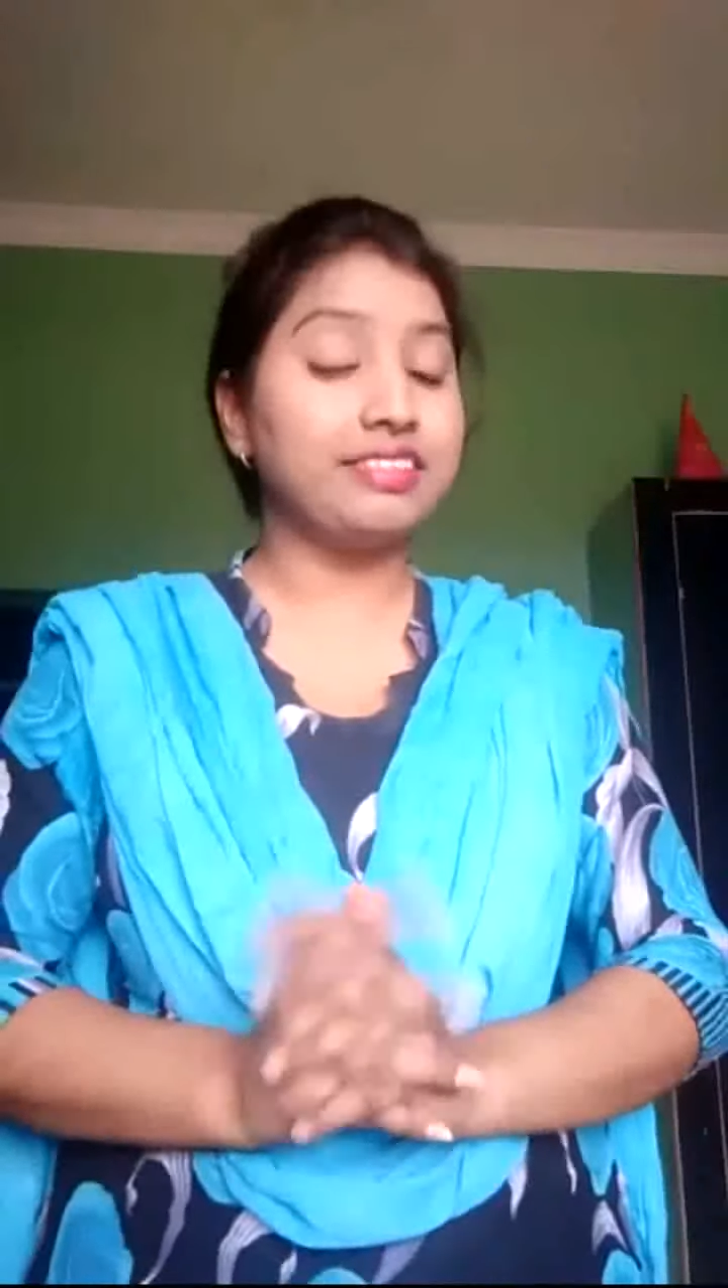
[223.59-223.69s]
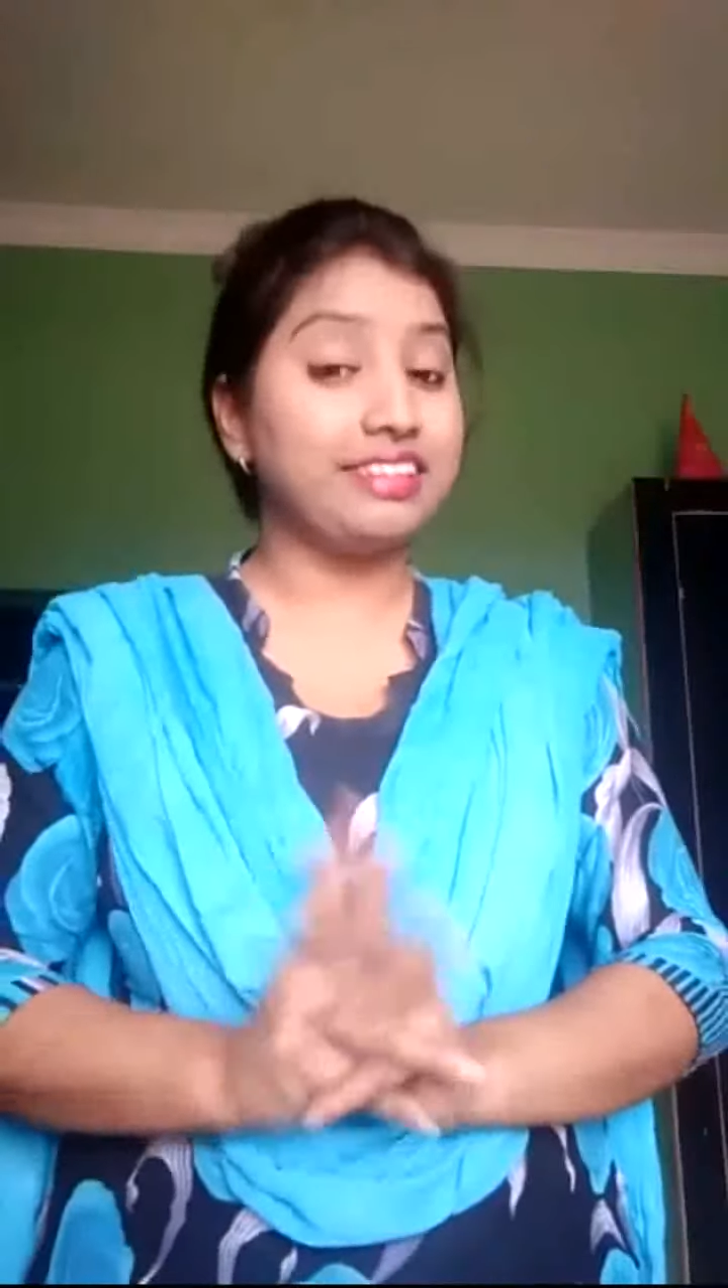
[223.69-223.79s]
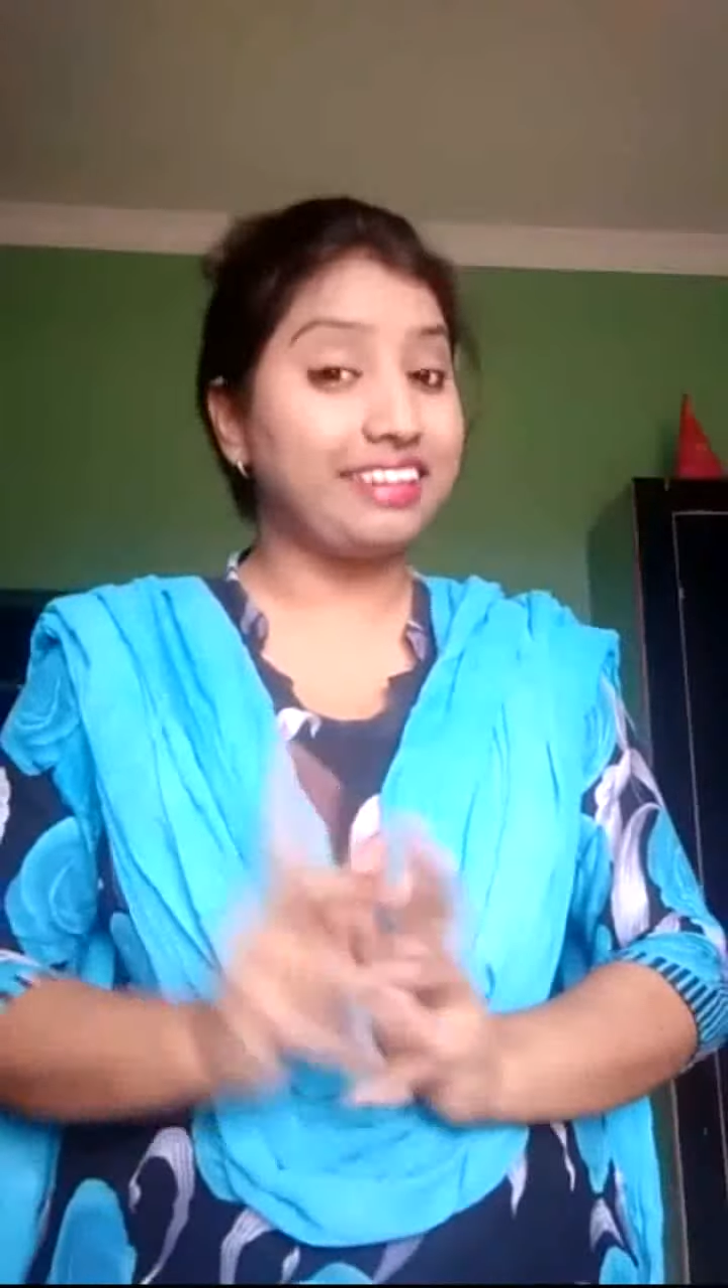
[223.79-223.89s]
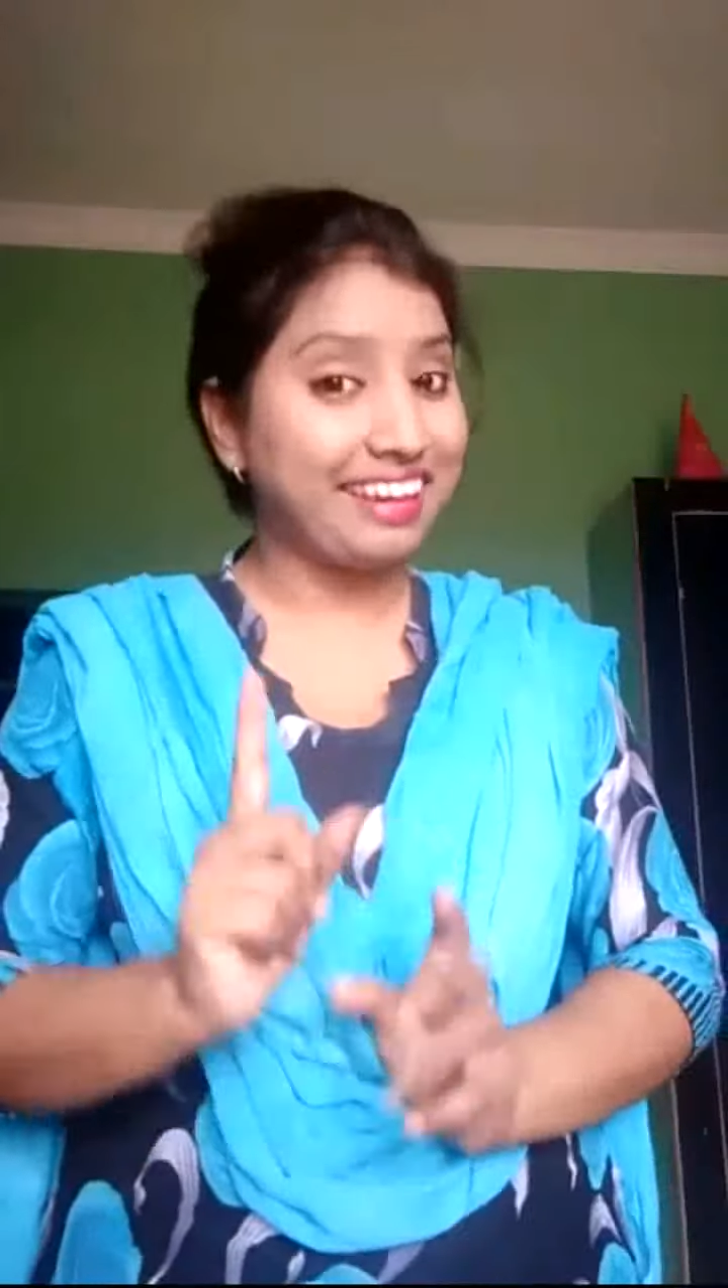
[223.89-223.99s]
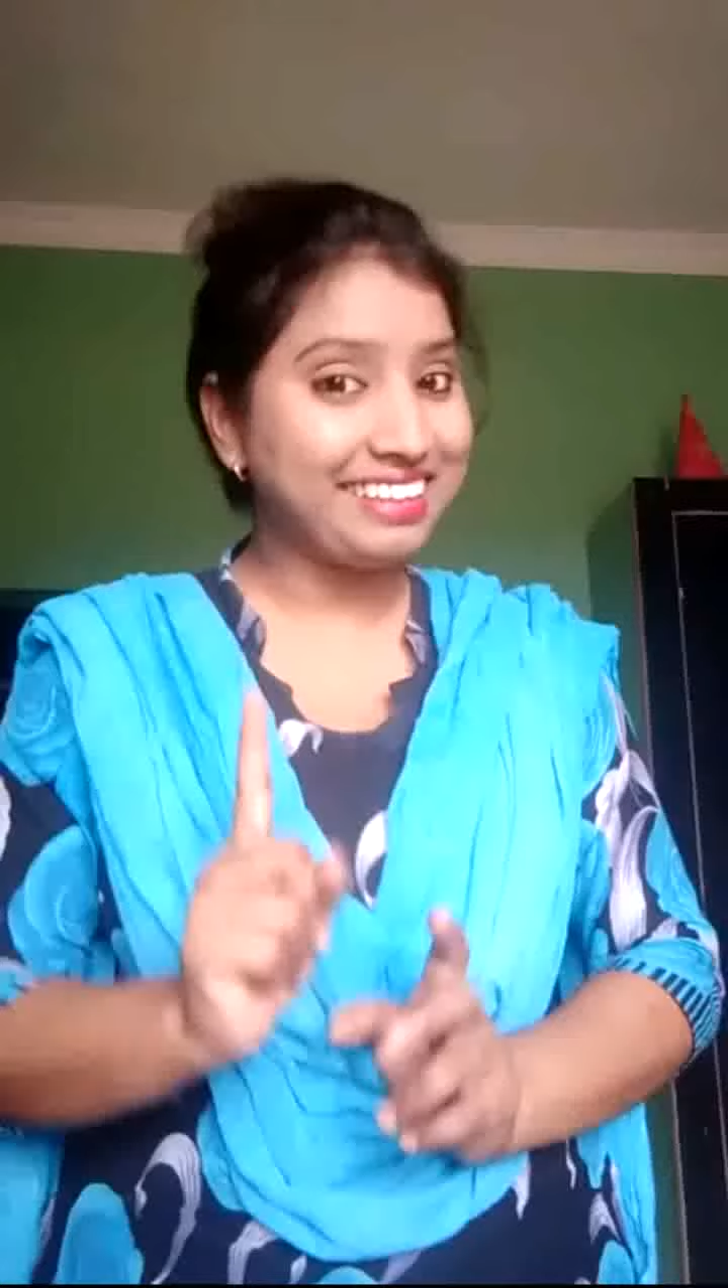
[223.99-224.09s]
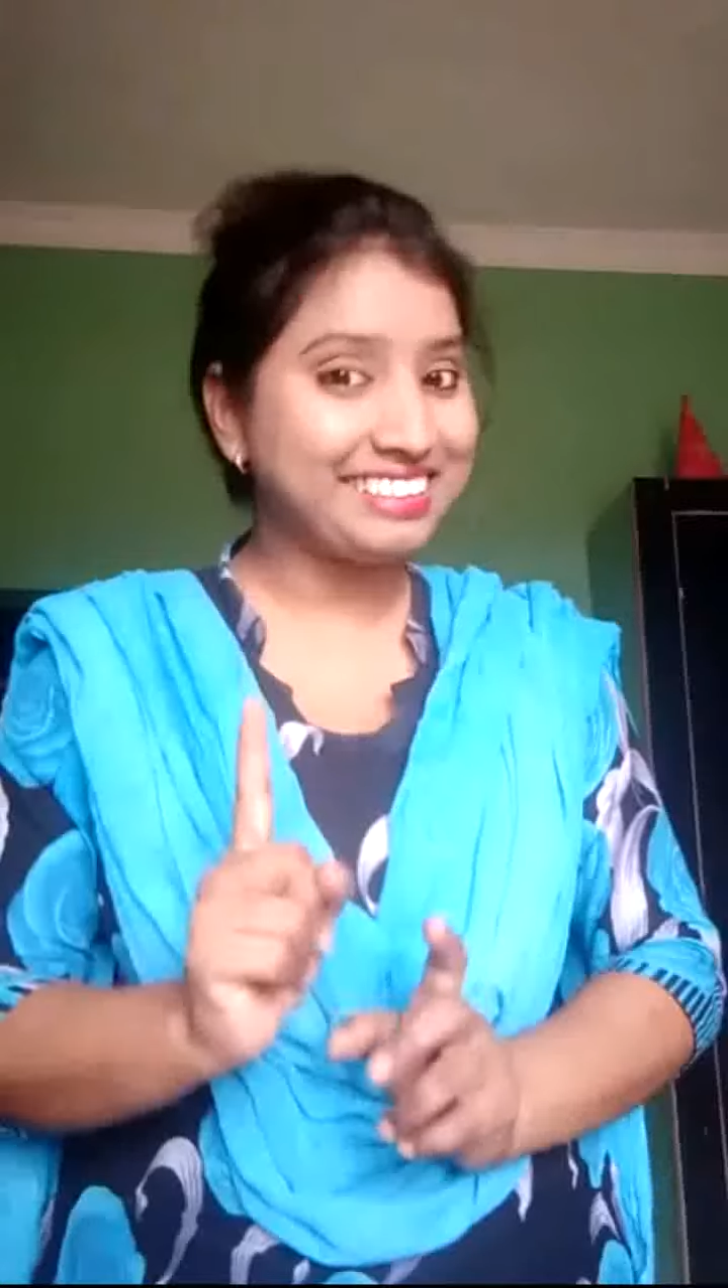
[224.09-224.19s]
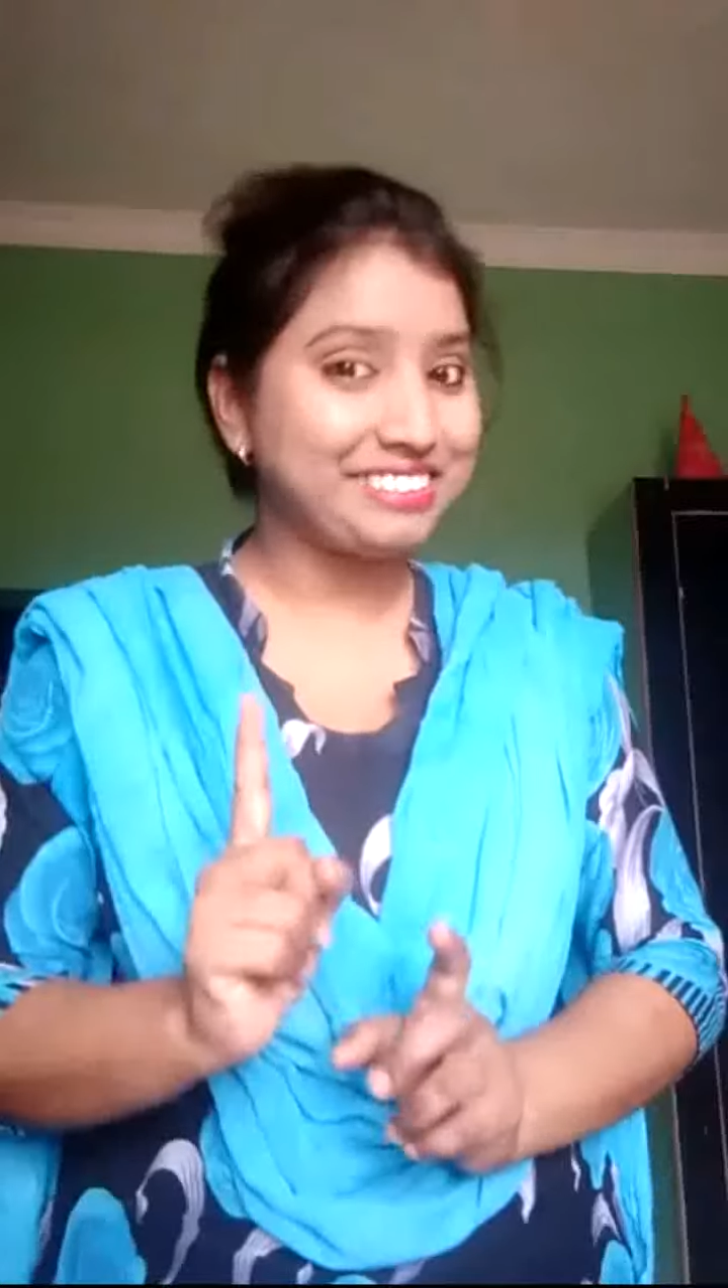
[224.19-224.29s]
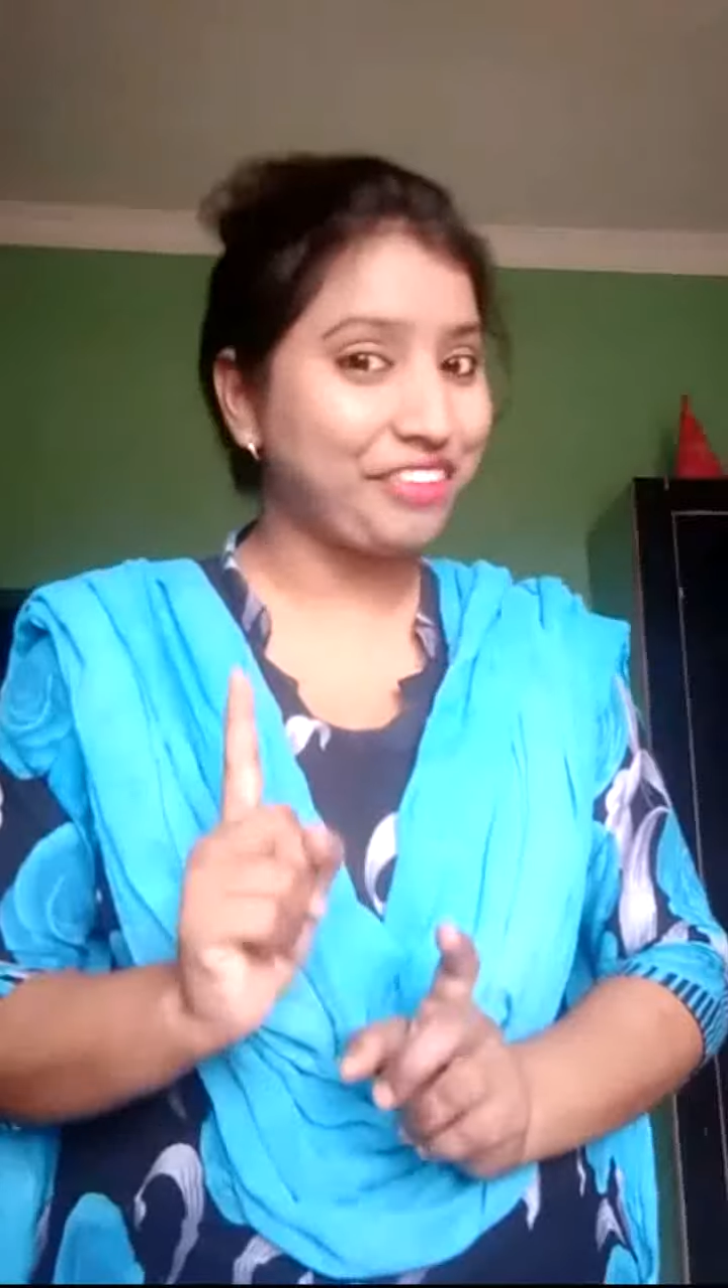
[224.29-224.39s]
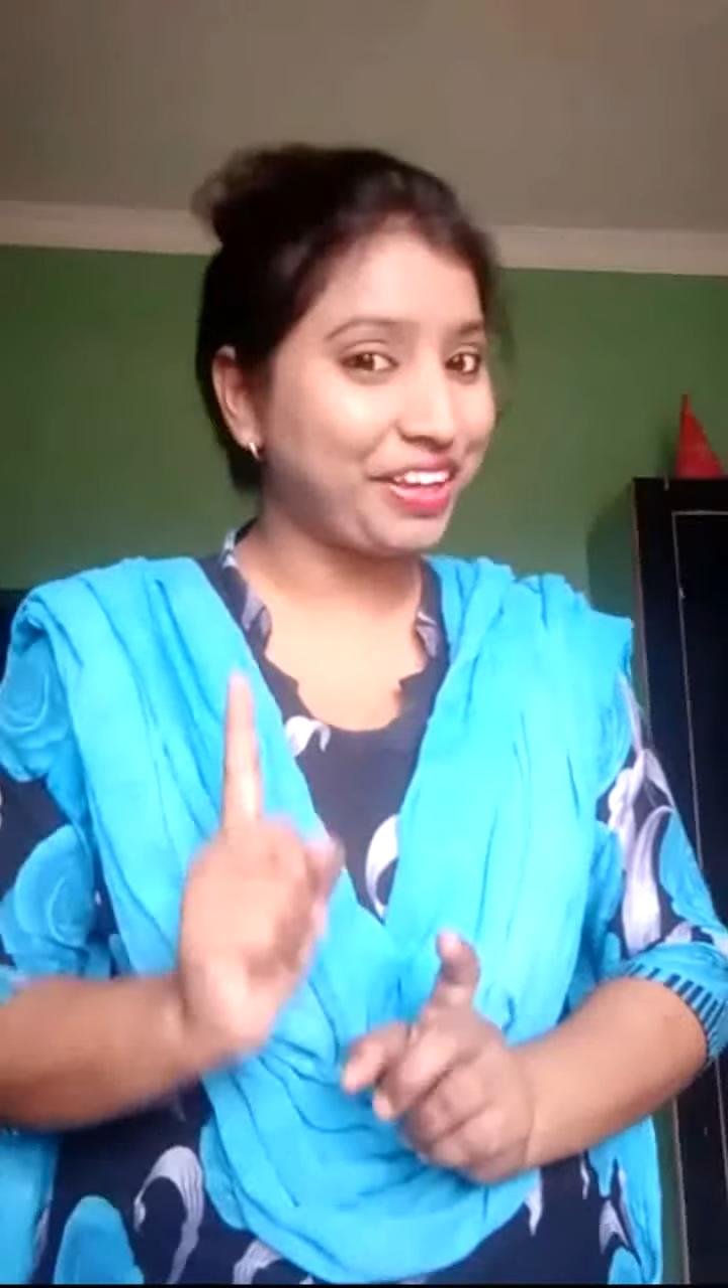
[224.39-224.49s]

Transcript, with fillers: yes